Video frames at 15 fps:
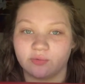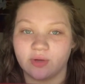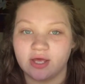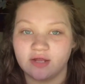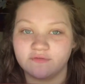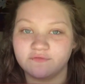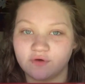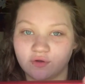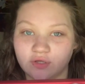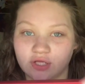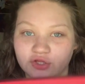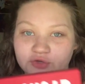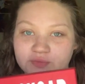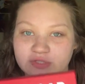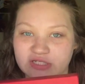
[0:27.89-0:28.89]
red faux
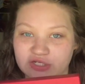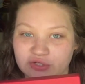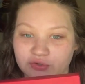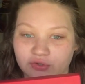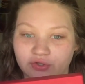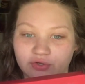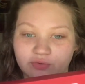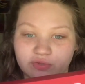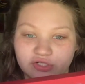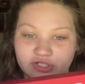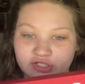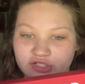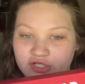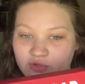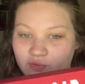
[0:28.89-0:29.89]
leather material with
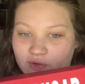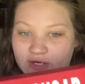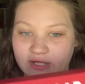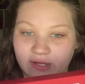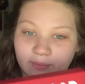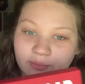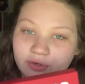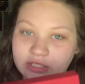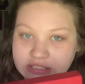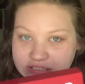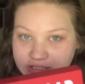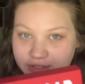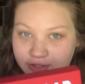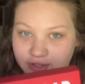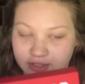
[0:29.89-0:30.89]
just the white
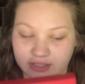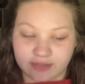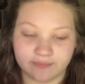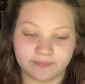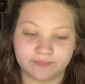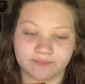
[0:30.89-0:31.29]
printing on it.